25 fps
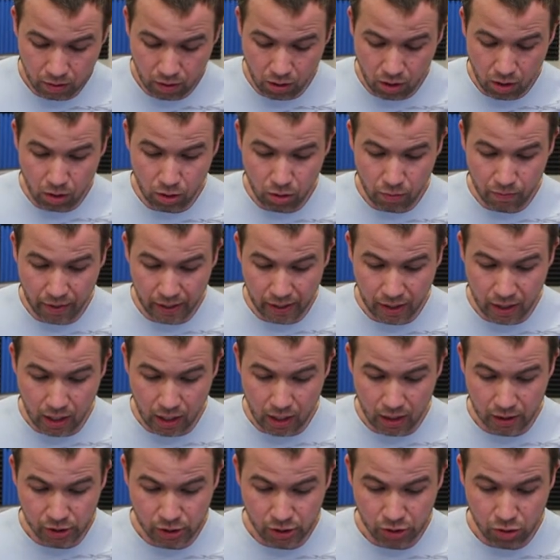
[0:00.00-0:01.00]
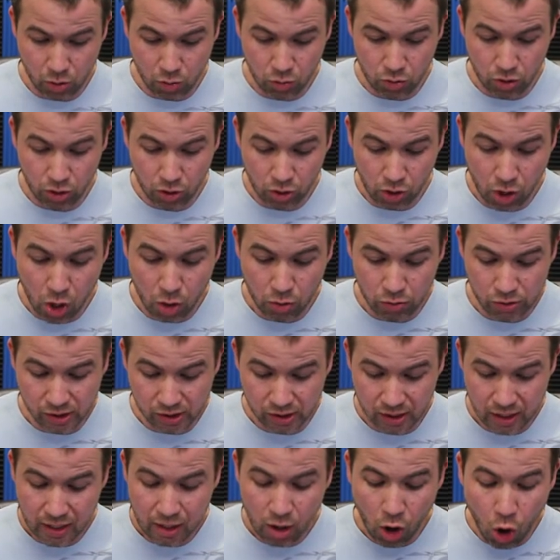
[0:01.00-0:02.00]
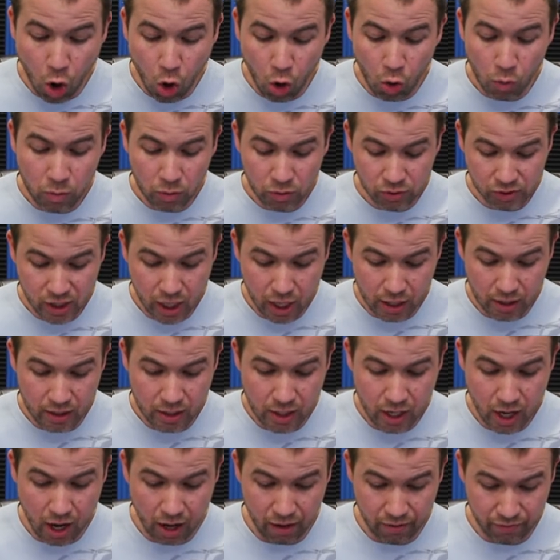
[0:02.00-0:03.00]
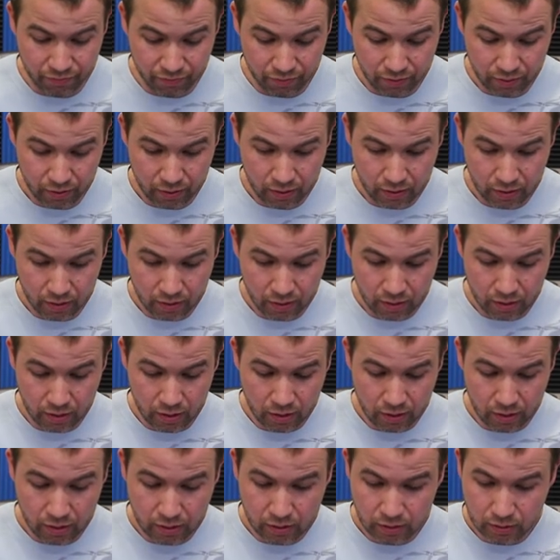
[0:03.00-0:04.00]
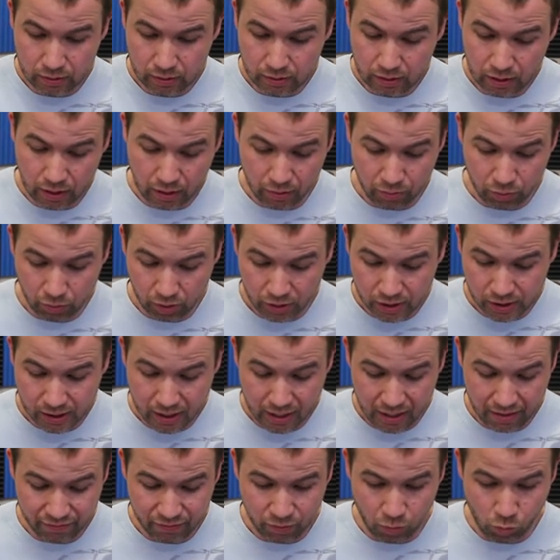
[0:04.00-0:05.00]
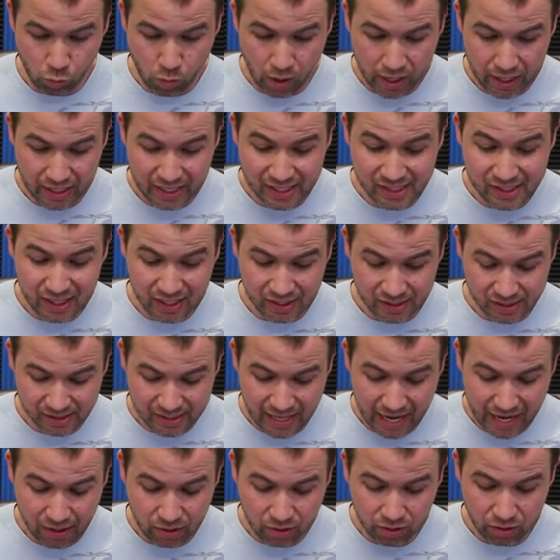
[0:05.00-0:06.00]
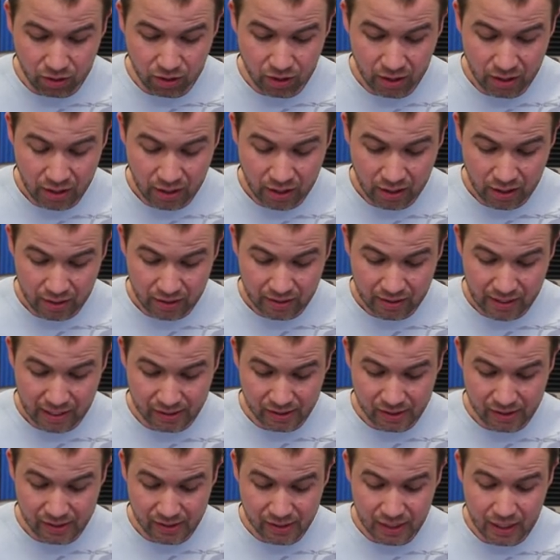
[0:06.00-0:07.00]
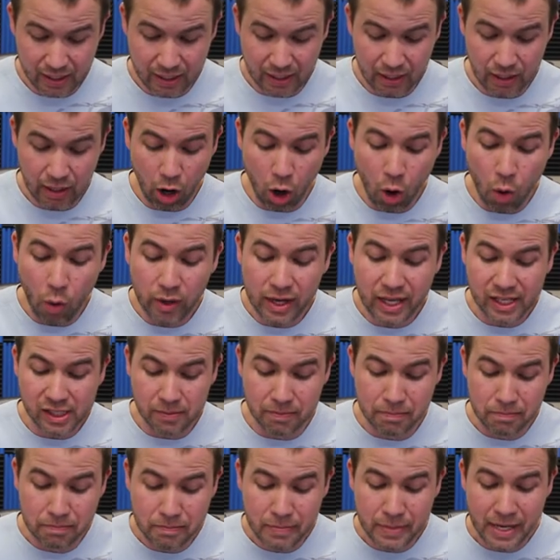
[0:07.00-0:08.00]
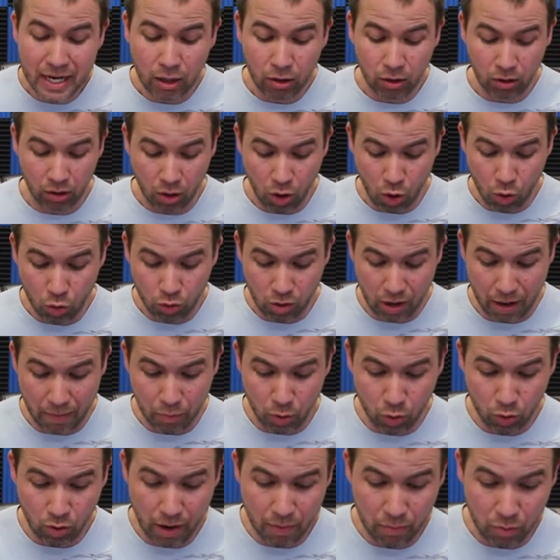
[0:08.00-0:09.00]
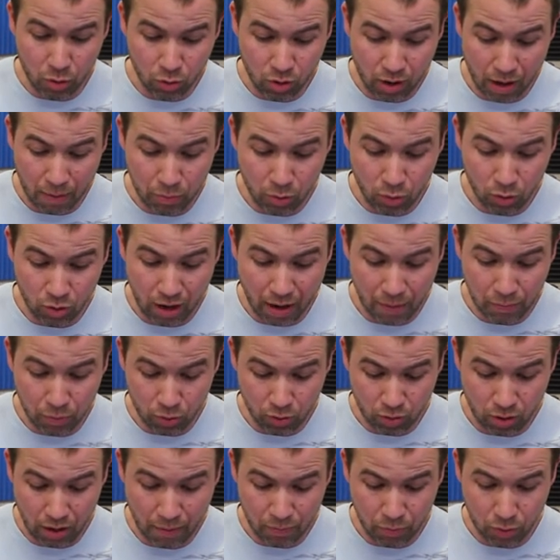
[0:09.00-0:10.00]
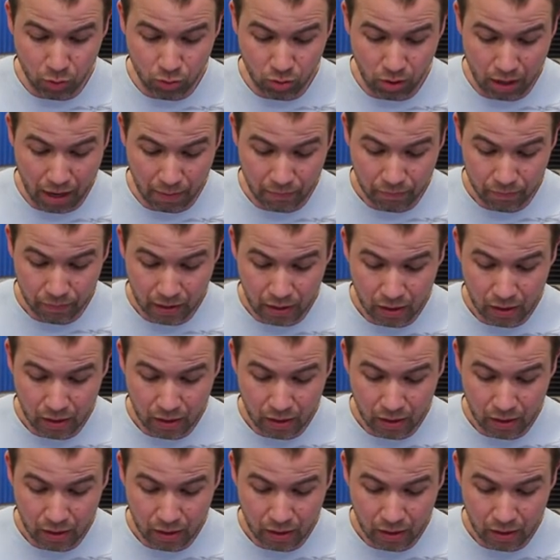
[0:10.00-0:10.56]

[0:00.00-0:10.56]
Oh my gosh, so close. Almost got enough. Oh, we're just gonna have to wait. He's gonna cycle. That's stinking. Oh, and he has a mirror. Oh crap, oh crap, oh crap, oh crap, oh crap, oh crap.